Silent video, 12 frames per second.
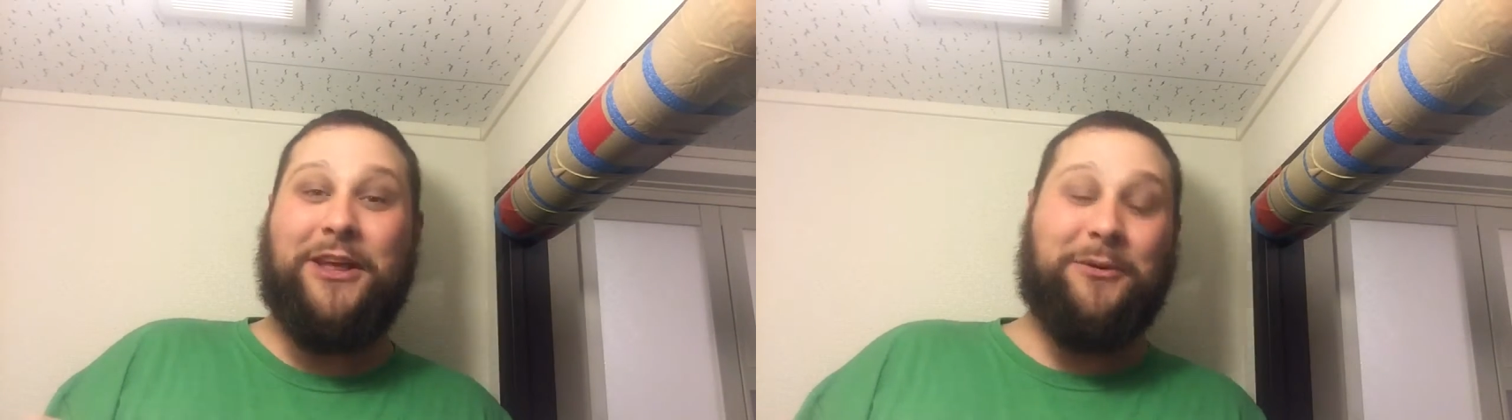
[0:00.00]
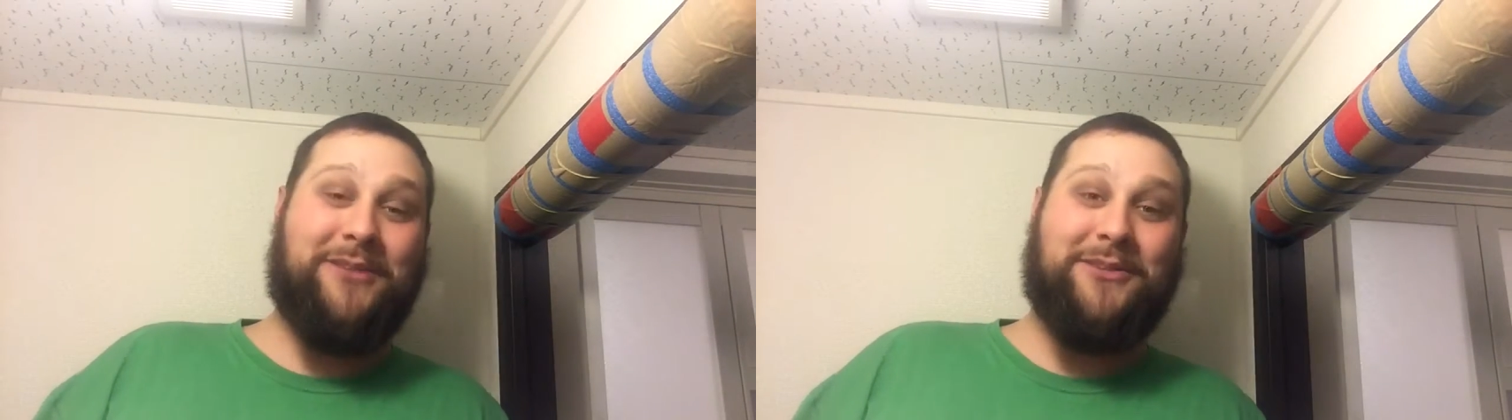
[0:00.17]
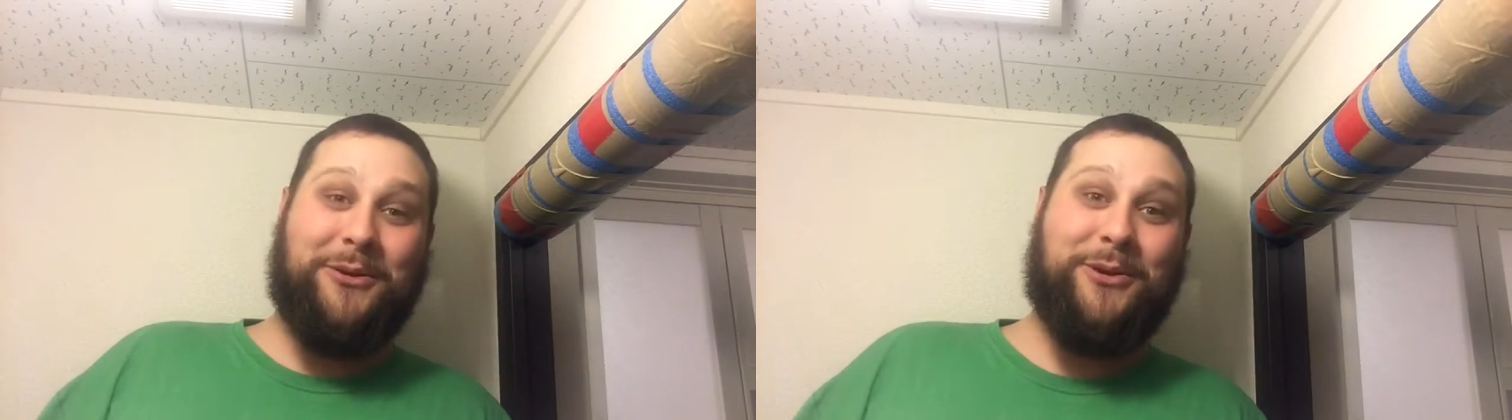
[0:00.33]
they
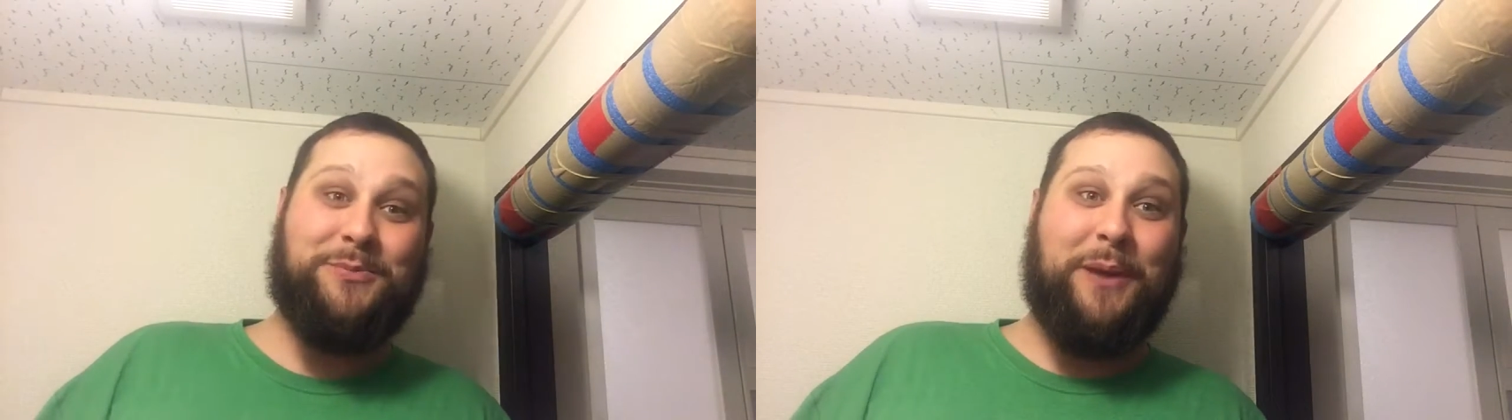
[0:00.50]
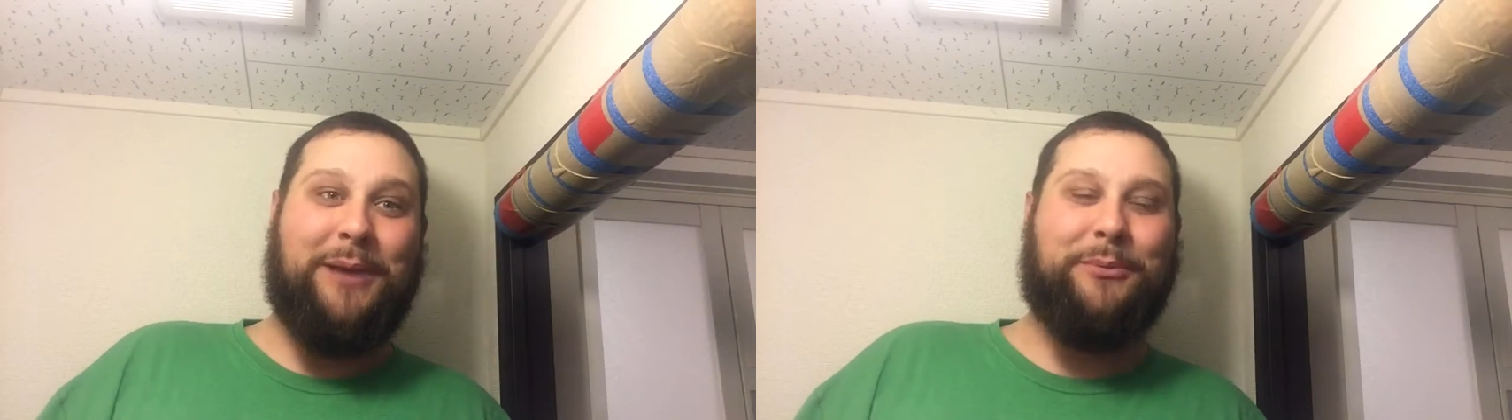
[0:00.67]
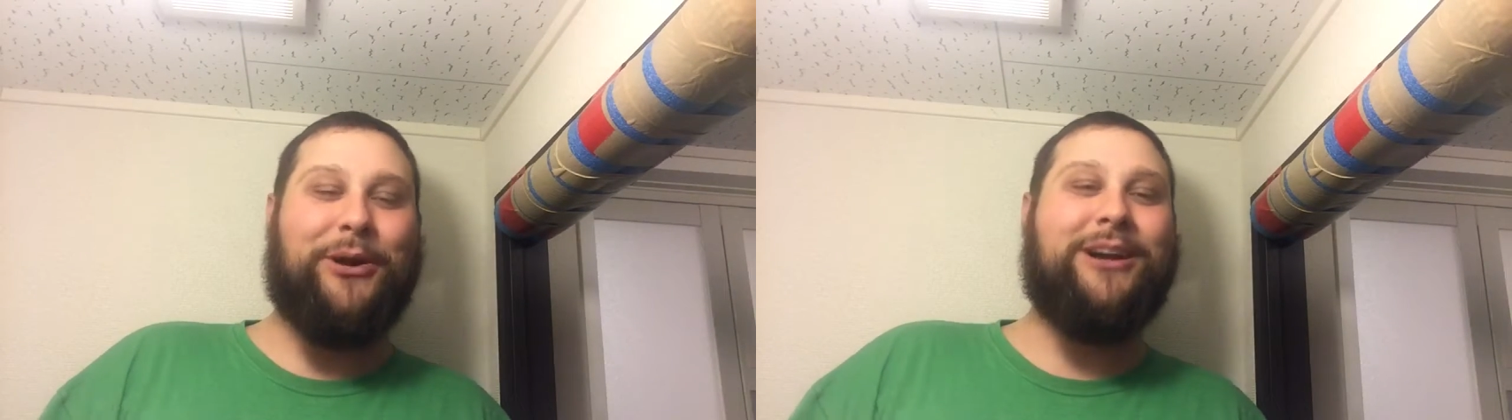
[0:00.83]
read the
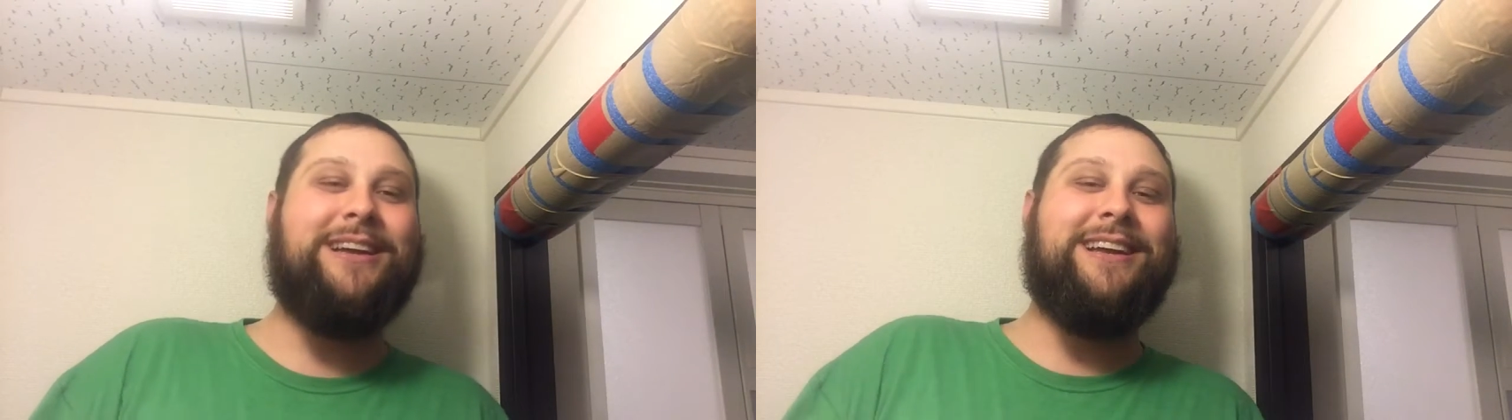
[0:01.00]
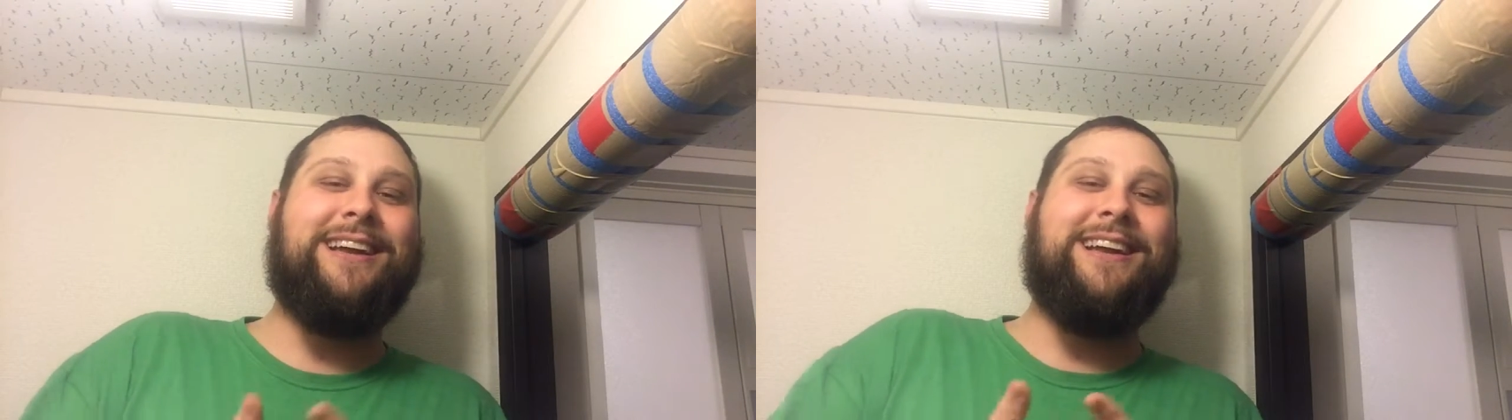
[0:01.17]
newspaper.